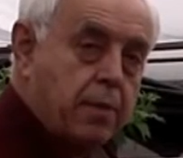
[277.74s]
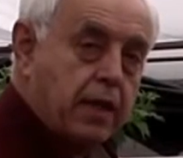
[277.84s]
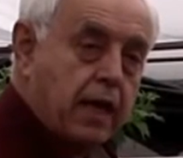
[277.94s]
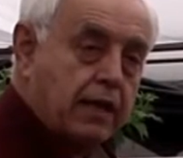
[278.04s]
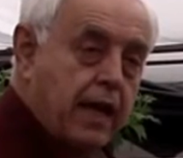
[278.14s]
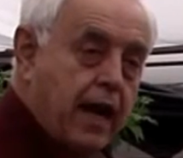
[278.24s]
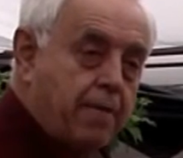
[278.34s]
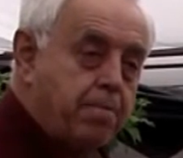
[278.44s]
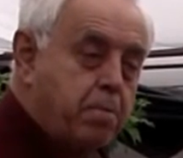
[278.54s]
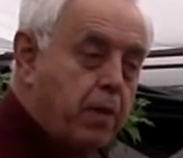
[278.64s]
like
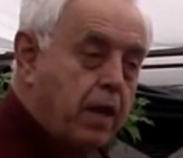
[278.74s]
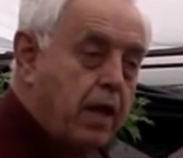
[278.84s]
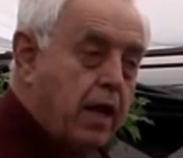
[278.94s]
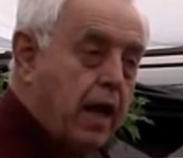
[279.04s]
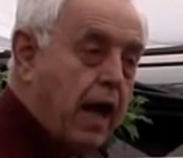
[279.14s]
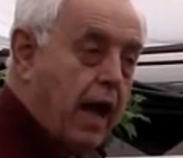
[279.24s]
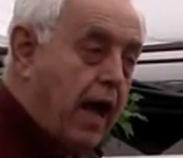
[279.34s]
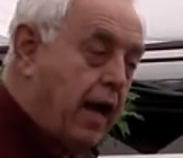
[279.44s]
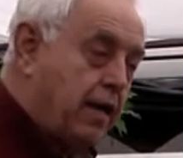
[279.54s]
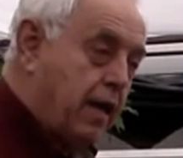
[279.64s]
that,
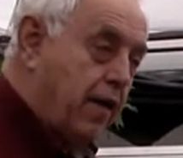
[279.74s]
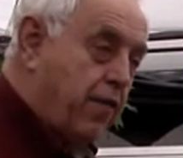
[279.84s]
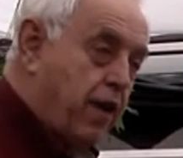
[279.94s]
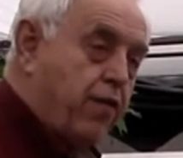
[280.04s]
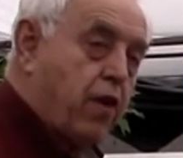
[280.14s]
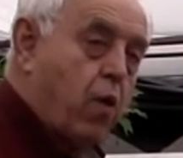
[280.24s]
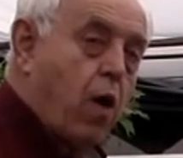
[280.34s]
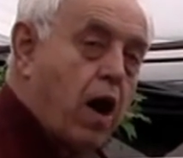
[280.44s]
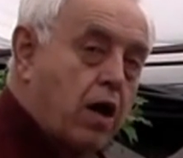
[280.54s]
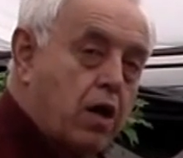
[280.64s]
and fill it full of
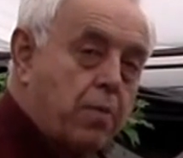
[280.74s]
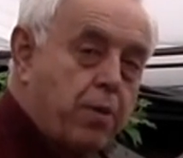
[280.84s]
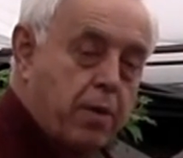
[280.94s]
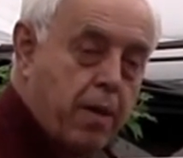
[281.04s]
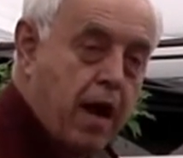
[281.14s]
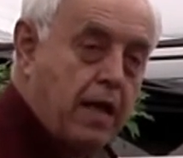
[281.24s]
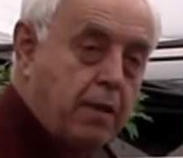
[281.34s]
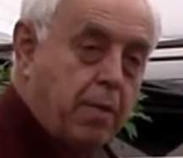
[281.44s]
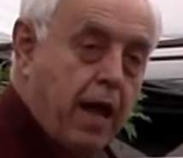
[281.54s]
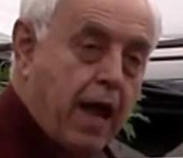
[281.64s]
water and put it behind
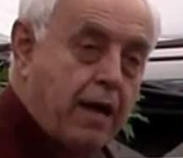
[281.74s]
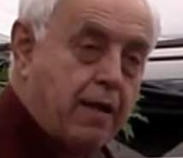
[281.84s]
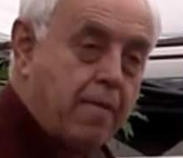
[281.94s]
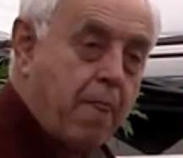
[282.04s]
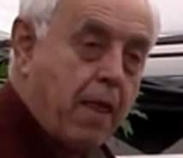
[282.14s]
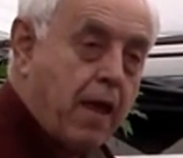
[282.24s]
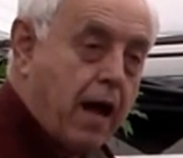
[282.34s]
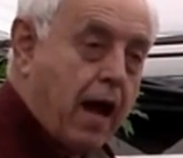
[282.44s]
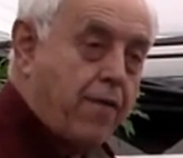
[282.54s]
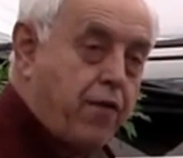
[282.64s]
the plant.
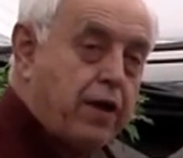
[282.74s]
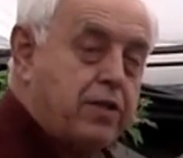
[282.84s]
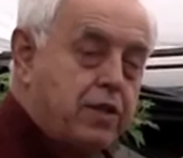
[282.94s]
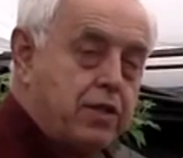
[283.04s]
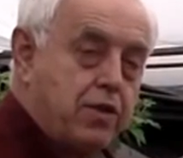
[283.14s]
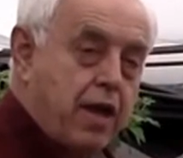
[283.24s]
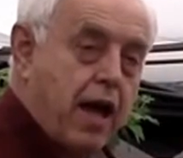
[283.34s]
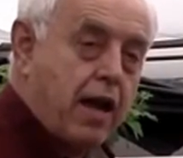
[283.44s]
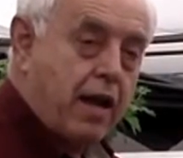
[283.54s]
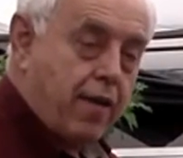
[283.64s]
I have friends that do
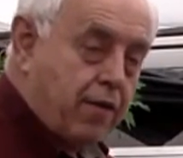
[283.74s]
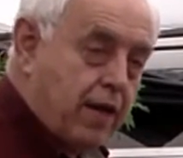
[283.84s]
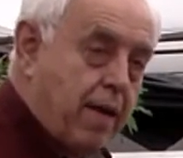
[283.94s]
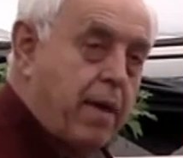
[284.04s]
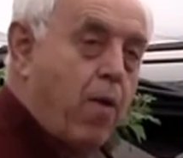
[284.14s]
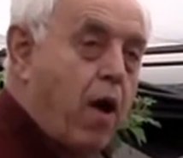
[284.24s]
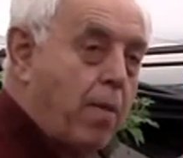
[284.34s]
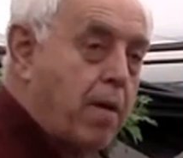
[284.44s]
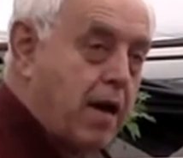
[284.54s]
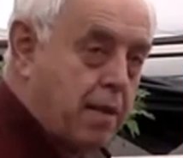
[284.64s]
that, and every time they
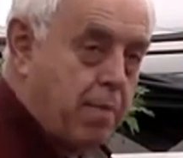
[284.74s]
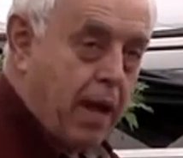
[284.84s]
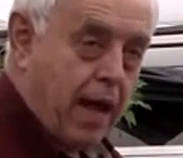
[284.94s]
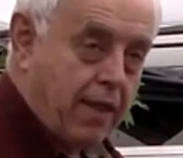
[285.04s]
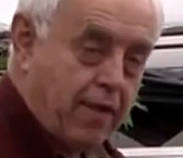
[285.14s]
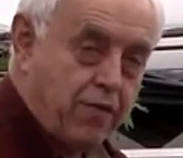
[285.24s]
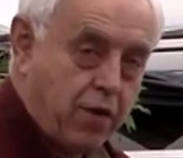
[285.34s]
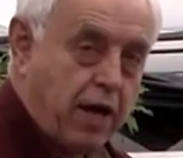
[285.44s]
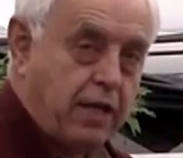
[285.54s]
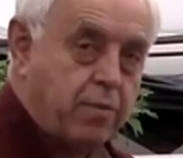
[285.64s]
walk by the plant, they've
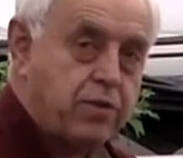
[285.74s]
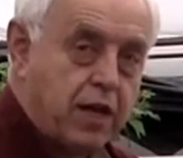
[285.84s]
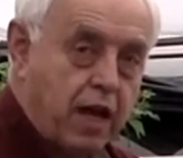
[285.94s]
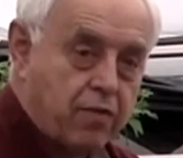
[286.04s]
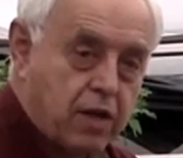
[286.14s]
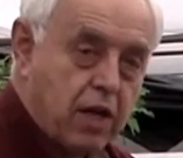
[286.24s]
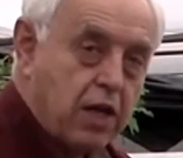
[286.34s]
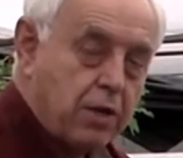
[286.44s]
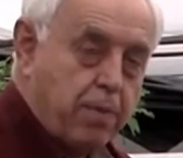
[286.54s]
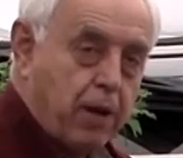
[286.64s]
trained themselves
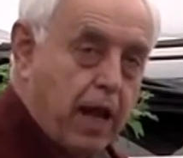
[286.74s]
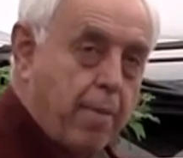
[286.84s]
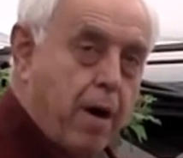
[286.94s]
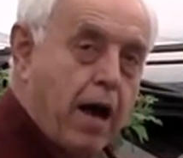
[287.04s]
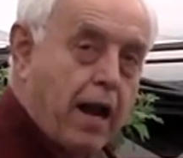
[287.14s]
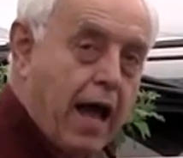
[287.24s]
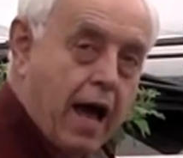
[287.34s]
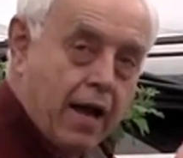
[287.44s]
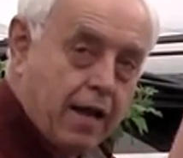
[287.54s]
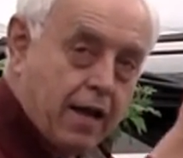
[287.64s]
to pull that bottle
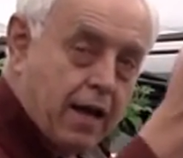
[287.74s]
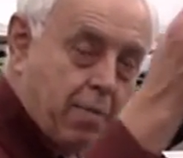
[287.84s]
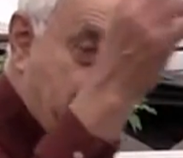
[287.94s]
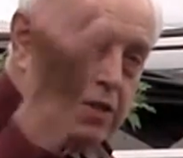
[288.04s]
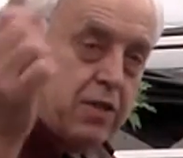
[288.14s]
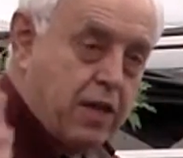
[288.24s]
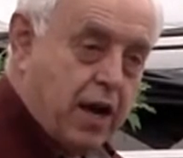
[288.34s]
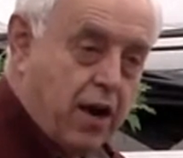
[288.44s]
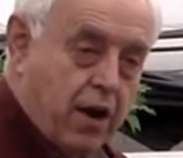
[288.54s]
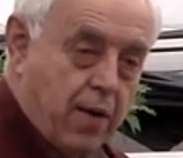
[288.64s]
out and mist the
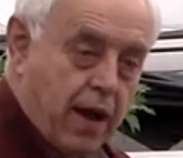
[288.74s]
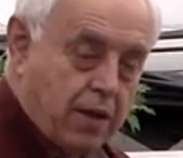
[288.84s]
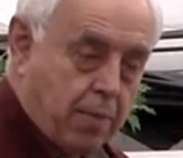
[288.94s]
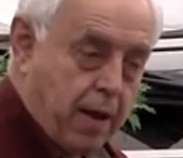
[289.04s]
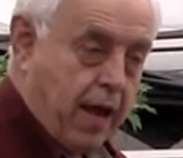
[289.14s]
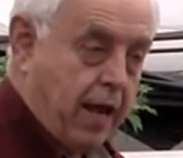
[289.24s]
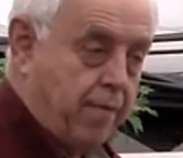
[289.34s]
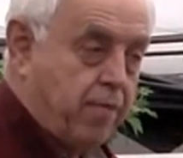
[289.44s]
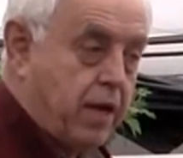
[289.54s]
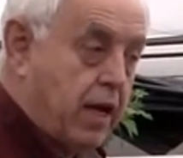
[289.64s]
area around the plant.
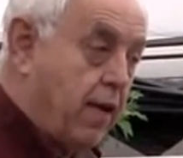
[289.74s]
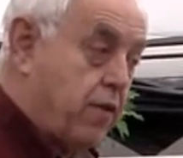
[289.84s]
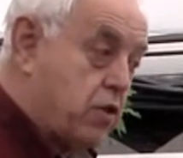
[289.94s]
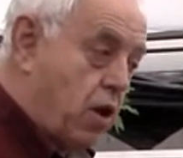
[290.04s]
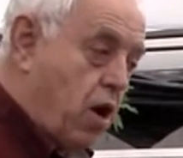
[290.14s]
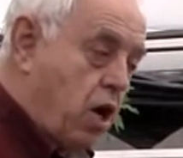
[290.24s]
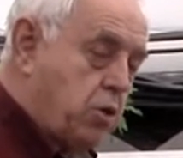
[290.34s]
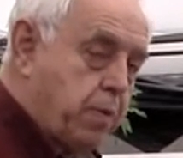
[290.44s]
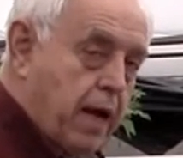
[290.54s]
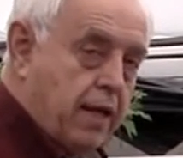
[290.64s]
If it's a
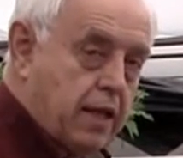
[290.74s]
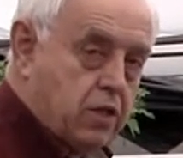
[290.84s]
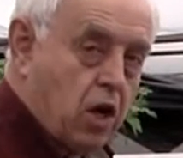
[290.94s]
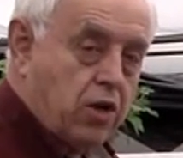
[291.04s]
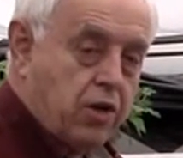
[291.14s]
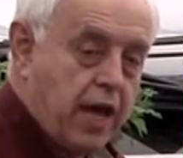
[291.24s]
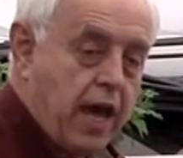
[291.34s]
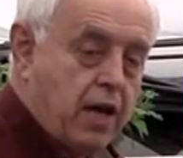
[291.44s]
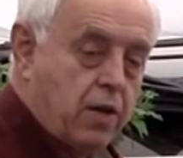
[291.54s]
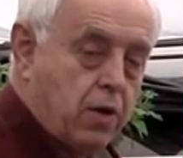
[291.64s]
large plant, that's all you
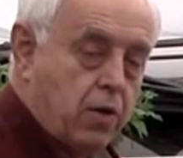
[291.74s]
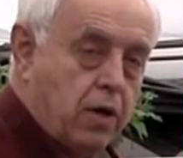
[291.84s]
can do.